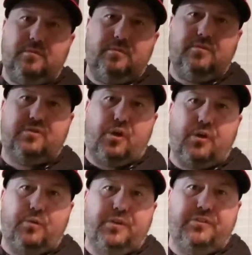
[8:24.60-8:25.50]
Start
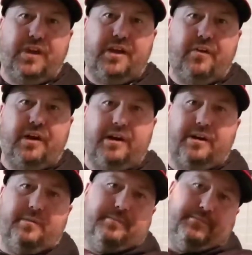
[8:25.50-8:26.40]
on this side right
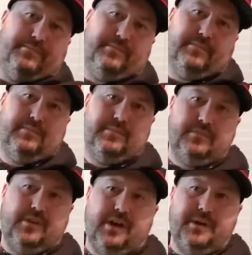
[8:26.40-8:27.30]
here.
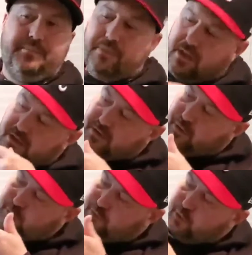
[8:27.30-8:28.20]
Okay.
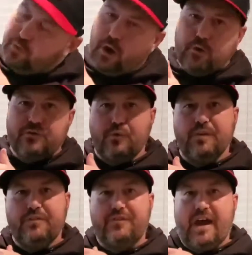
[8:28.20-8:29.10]
Do 2 coats on
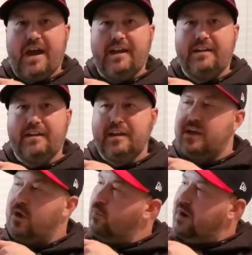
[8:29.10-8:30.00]
this side.
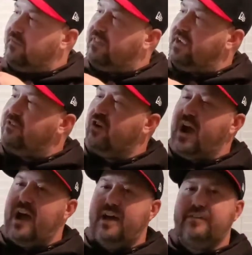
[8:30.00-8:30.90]
When everything
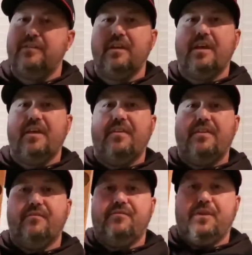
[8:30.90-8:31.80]
dries,
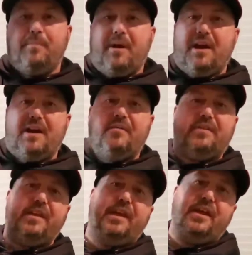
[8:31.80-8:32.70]
then flip
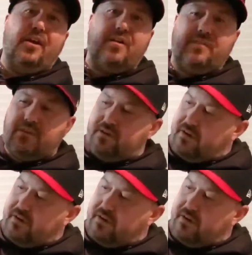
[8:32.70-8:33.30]
everything over.